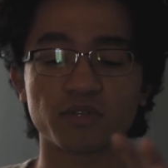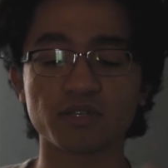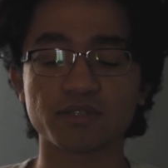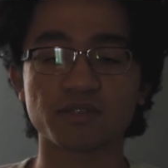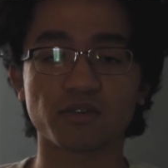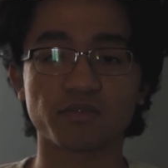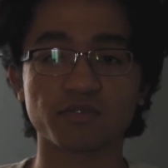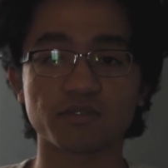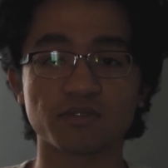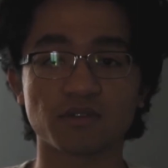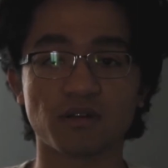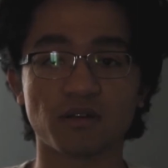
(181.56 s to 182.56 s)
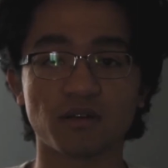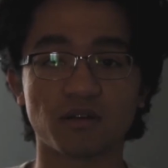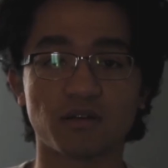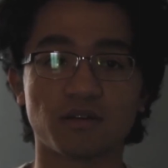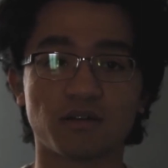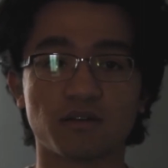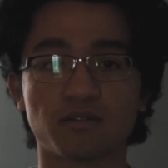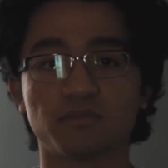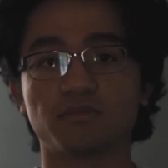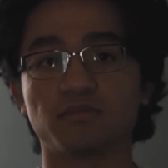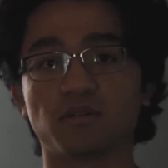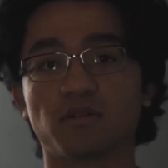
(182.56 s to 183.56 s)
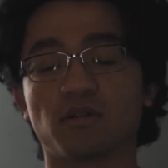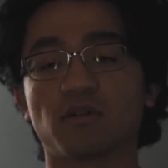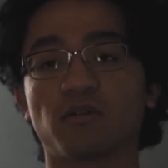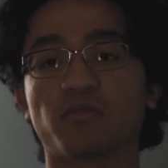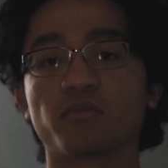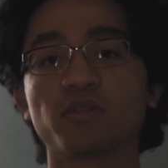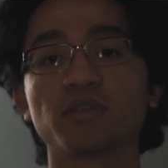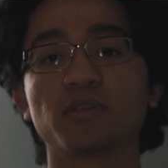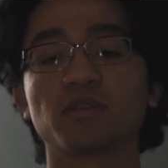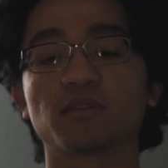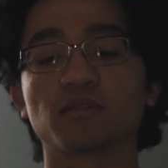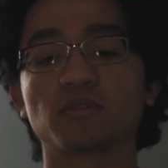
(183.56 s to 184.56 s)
itself is a really